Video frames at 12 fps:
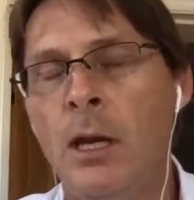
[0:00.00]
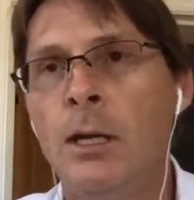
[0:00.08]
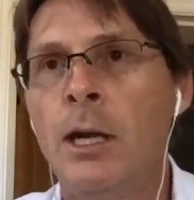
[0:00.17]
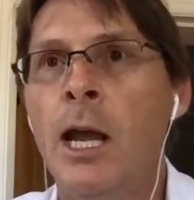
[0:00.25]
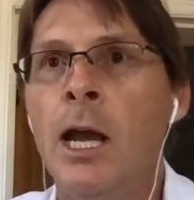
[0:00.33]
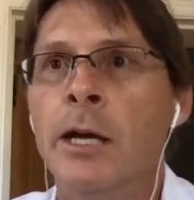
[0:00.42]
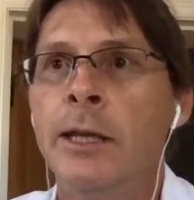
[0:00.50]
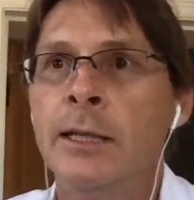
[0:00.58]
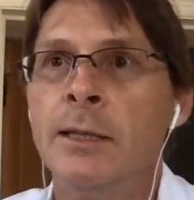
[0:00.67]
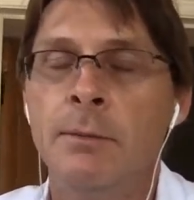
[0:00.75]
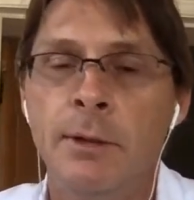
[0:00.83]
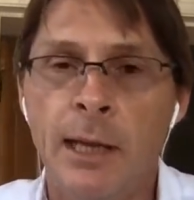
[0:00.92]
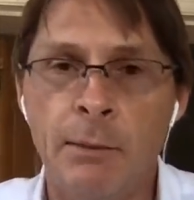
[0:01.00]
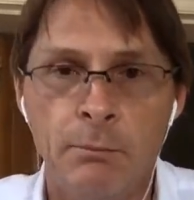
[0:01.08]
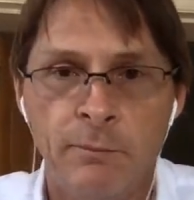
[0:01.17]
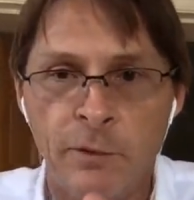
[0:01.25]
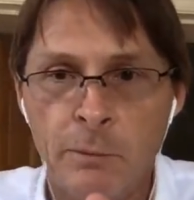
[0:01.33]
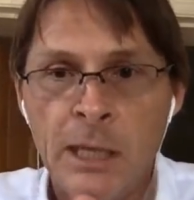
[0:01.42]
Now,
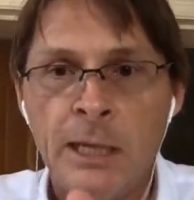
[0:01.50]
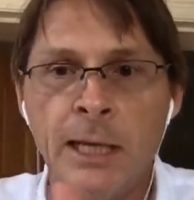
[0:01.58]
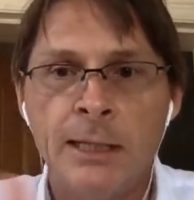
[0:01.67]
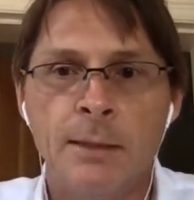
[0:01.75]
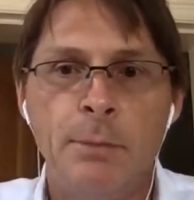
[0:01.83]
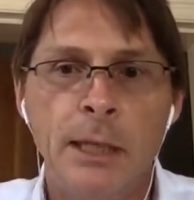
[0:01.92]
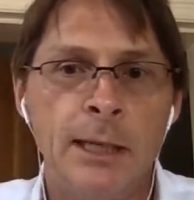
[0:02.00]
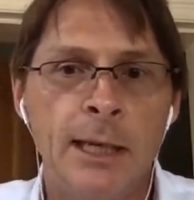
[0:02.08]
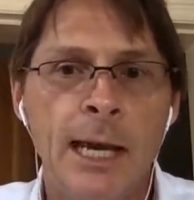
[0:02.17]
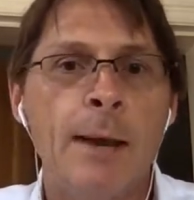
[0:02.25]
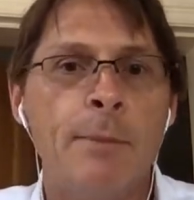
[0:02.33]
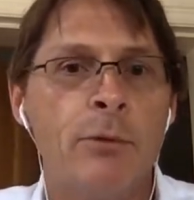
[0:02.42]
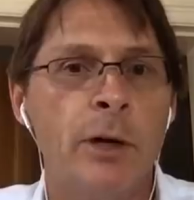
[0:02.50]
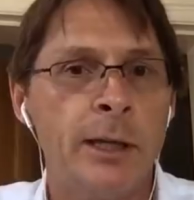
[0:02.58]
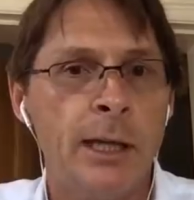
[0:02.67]
for me, that's a bigger gap, right?